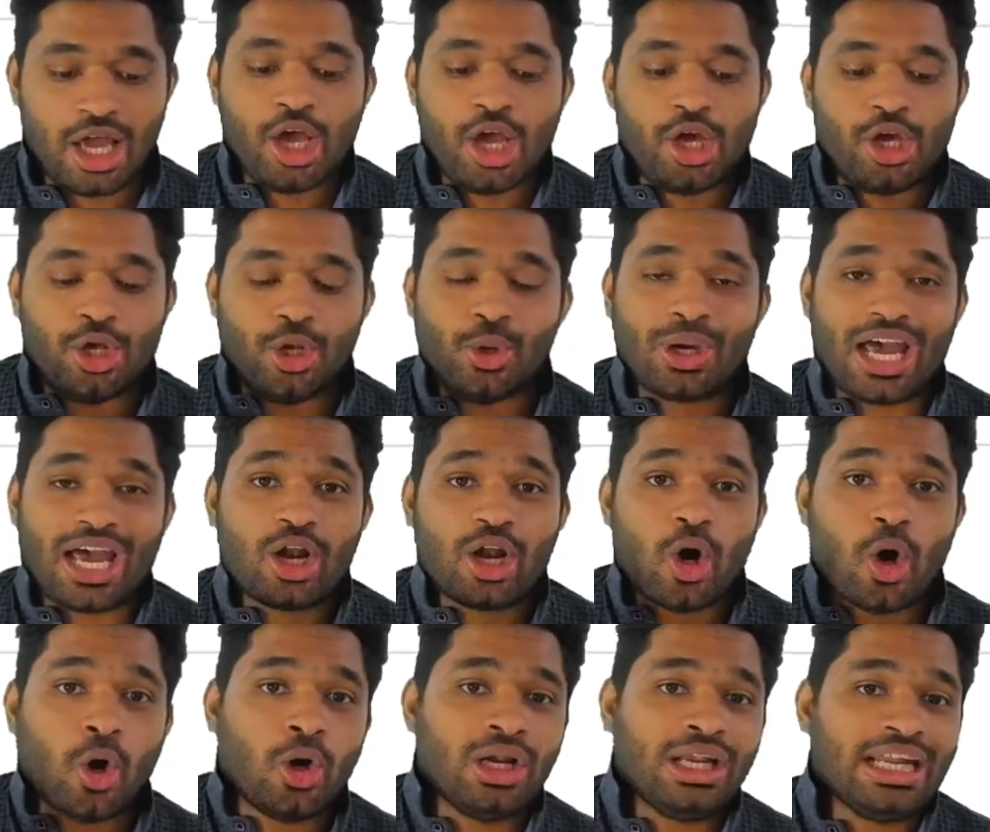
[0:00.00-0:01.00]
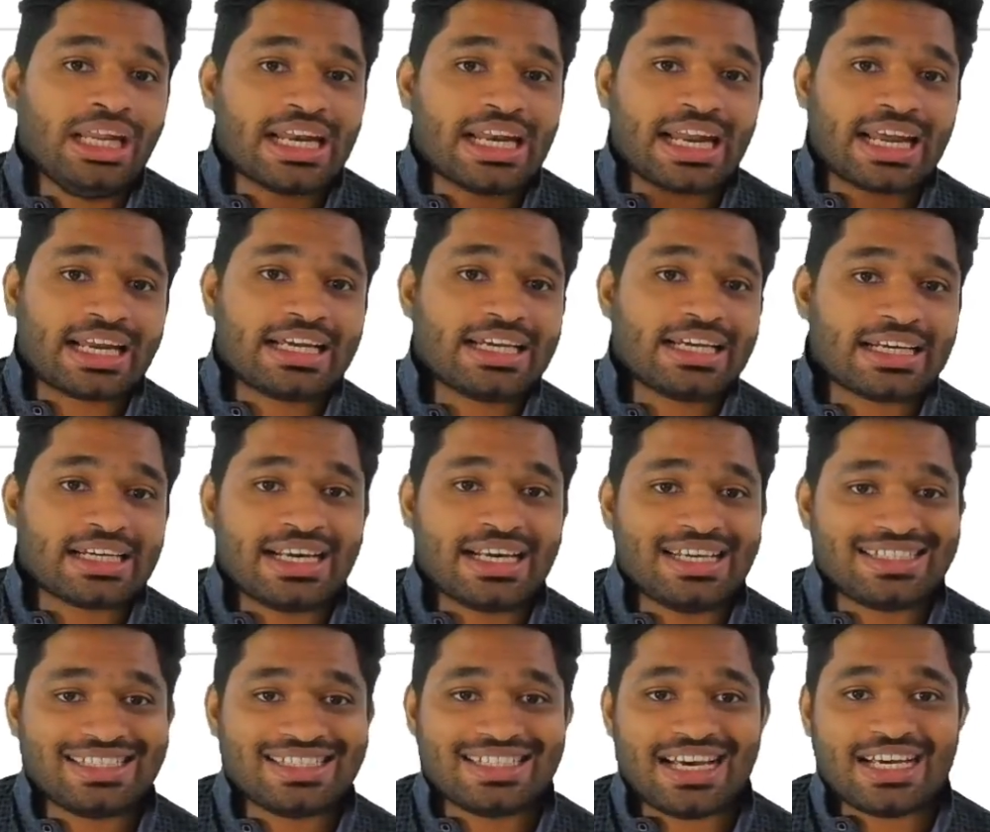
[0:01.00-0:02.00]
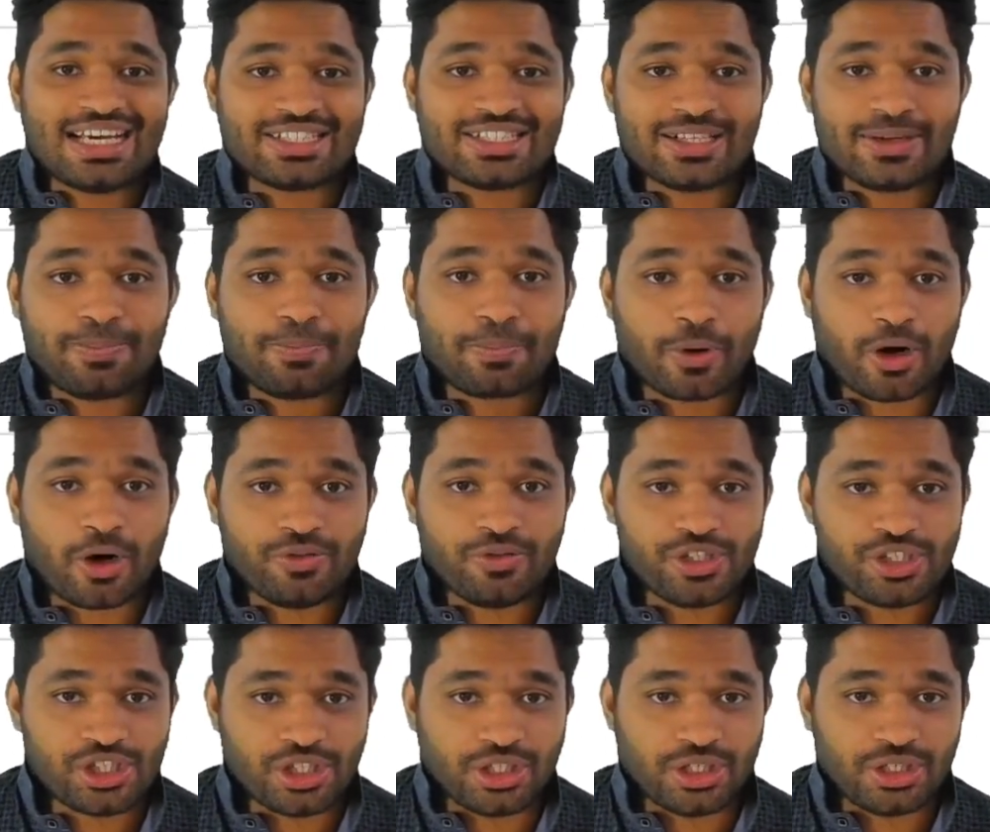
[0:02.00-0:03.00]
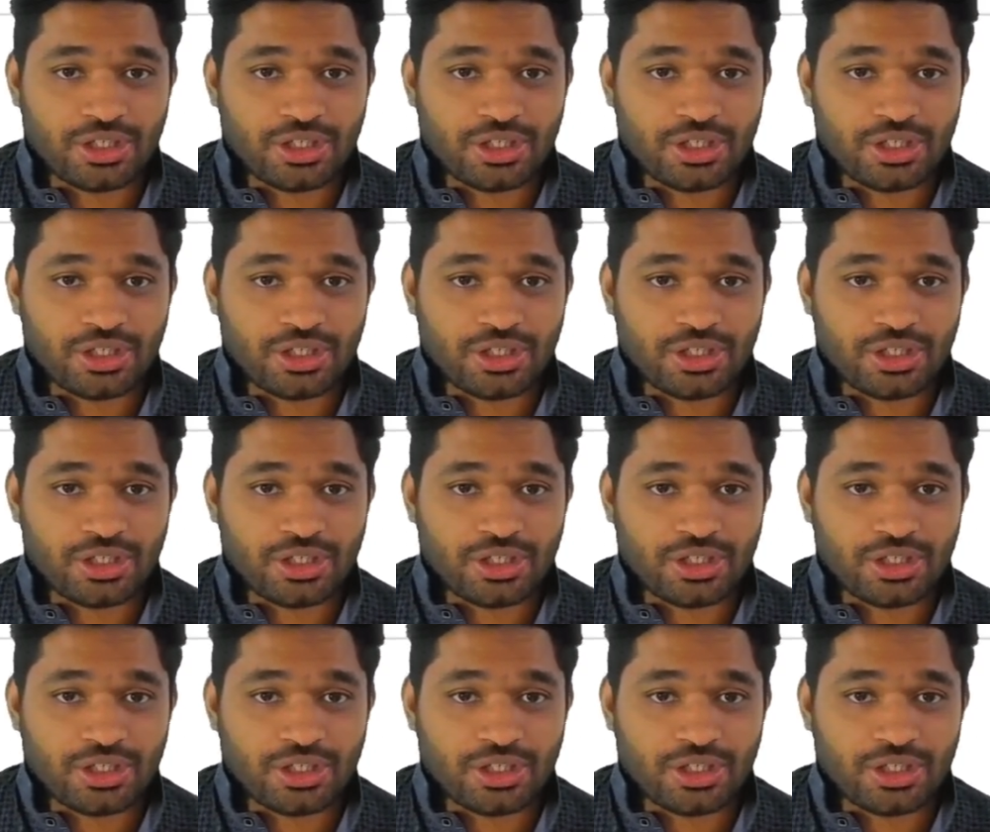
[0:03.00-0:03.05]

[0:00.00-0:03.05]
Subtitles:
you can only recognize it as a provision